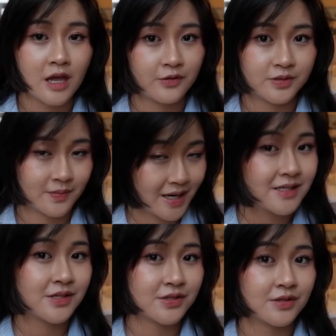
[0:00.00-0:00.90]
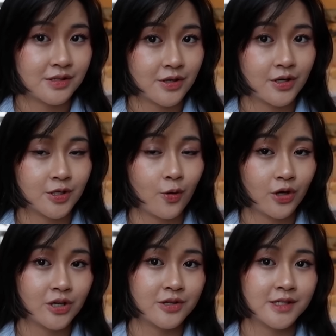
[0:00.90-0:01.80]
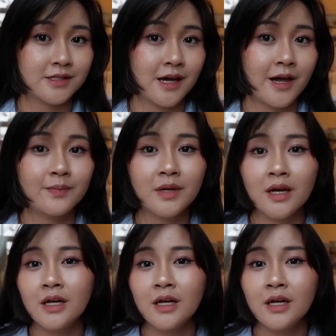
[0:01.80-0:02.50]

It was my sister's turn to order this time.